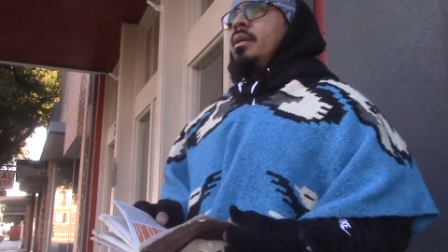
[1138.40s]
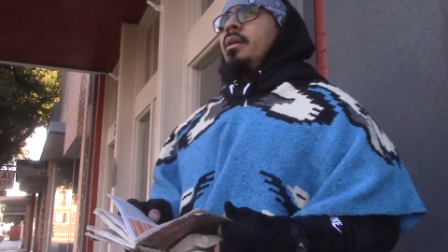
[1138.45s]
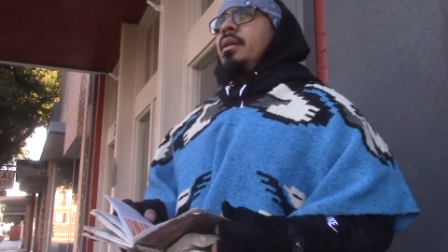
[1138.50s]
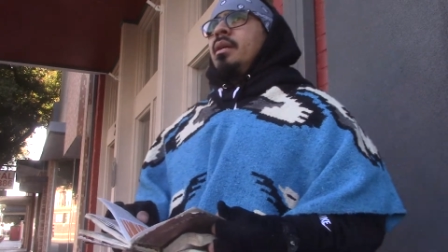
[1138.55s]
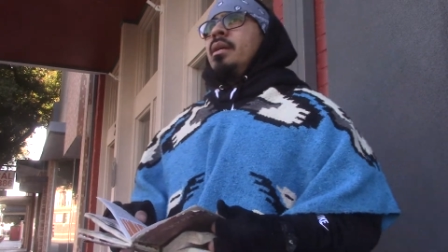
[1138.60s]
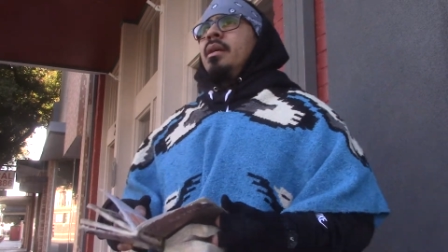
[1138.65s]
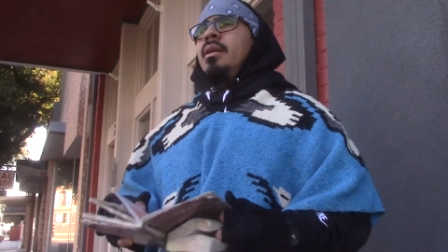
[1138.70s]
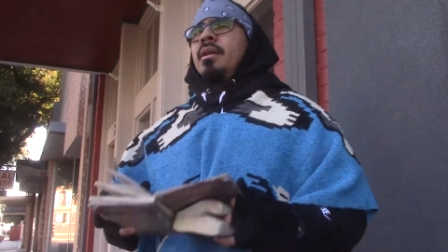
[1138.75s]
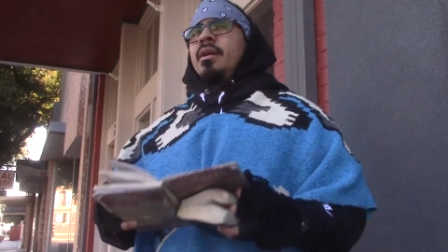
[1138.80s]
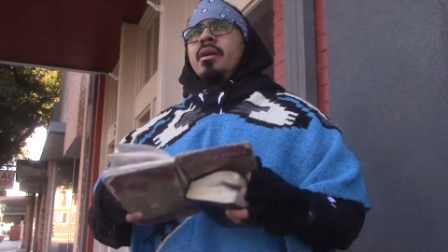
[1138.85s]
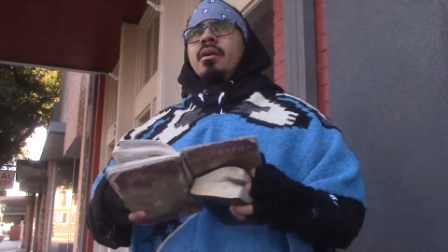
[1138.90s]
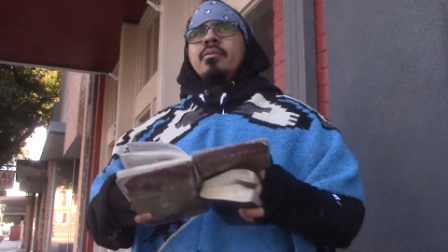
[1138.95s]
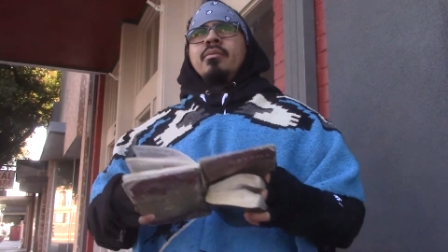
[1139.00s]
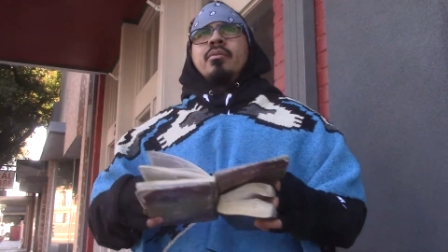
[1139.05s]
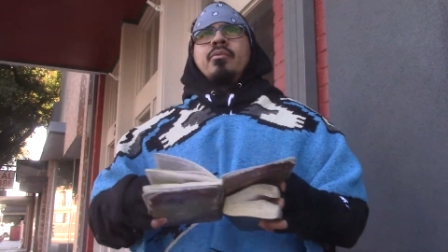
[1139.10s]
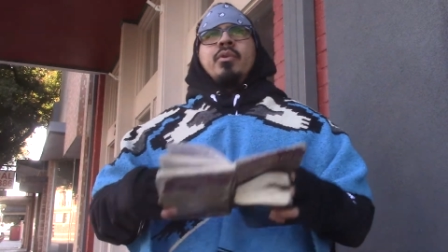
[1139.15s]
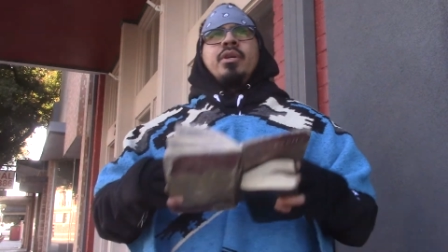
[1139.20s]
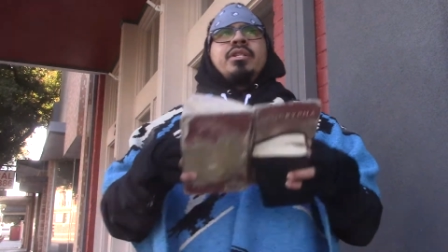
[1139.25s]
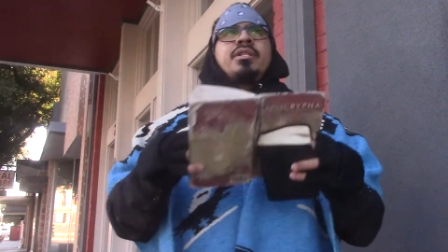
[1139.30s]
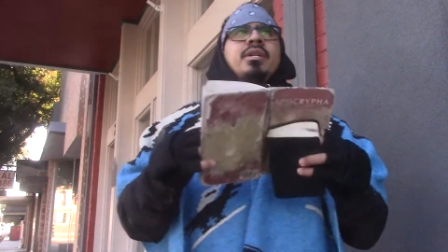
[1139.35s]
he ended up
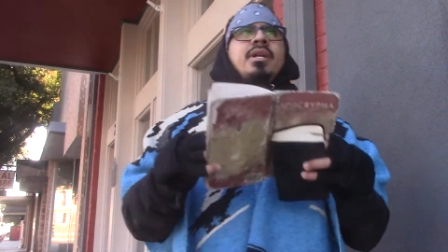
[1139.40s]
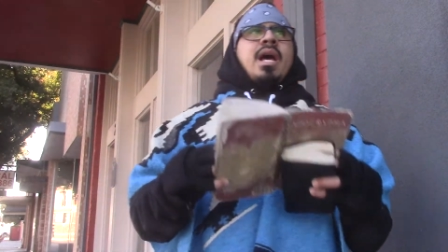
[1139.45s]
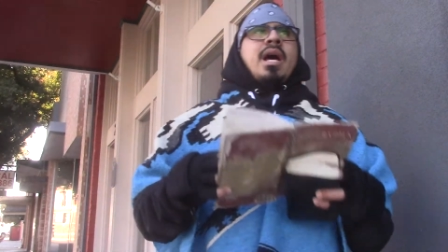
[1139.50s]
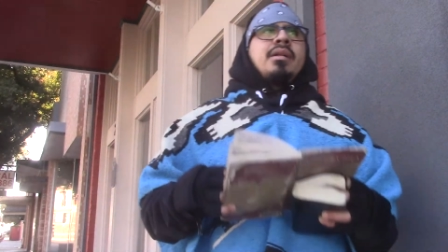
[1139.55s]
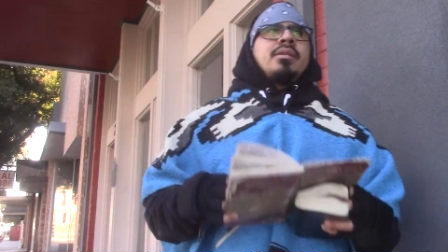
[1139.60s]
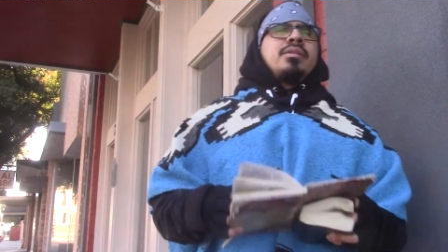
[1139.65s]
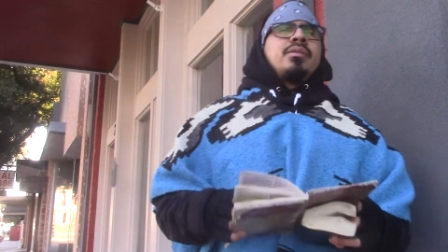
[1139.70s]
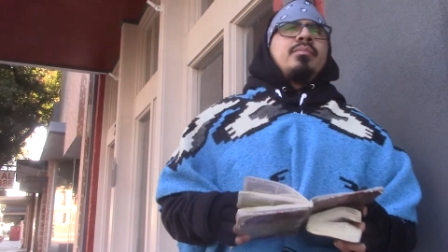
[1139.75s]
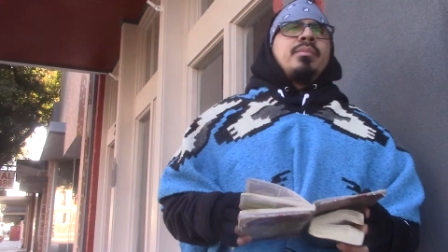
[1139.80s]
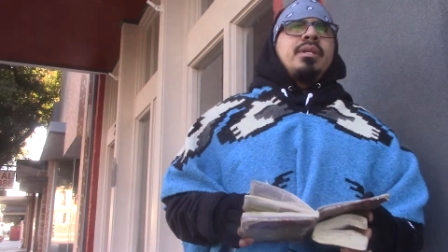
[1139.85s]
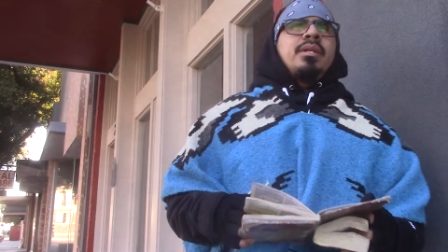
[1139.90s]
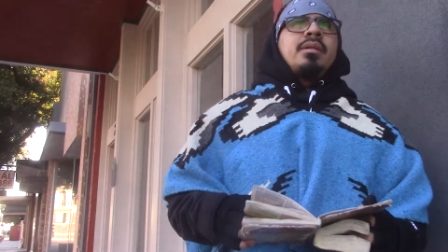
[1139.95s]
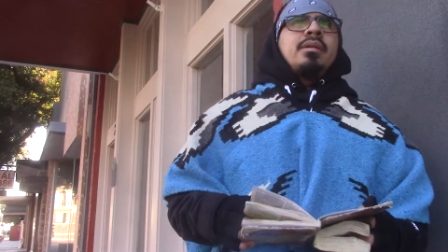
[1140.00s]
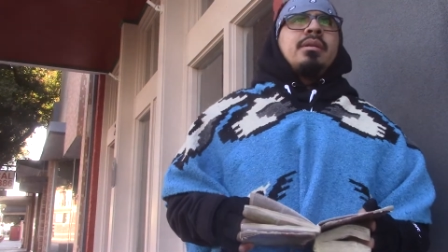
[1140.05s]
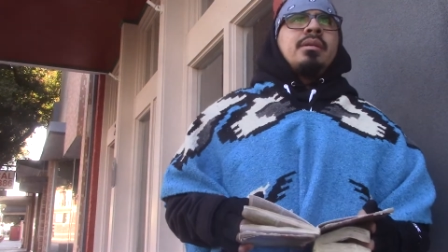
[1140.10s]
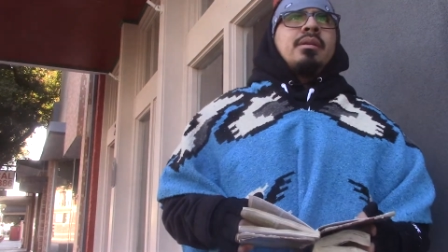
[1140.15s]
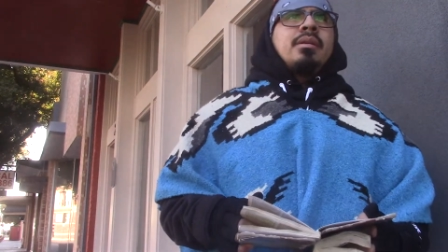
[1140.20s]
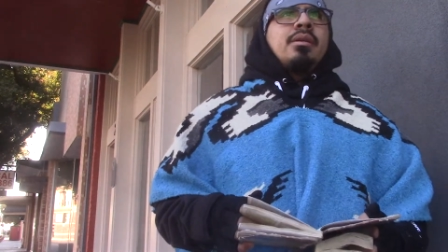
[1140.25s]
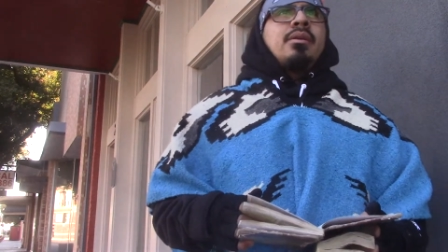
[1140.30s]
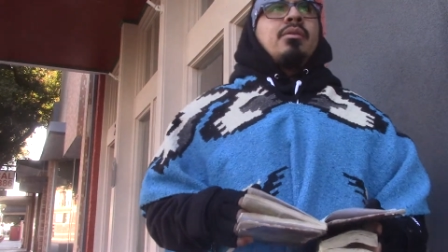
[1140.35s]
reaching out to me,
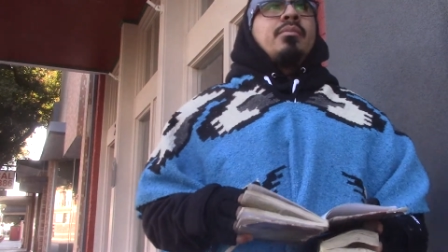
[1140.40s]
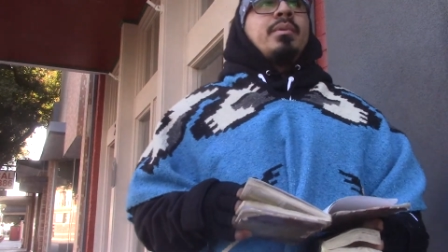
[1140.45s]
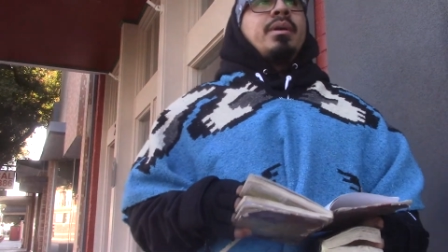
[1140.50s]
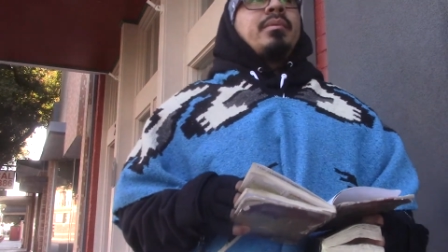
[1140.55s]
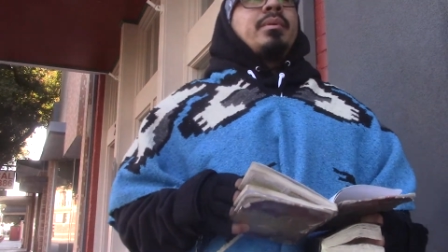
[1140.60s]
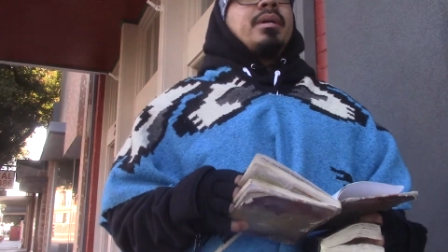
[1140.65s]
you know, maybe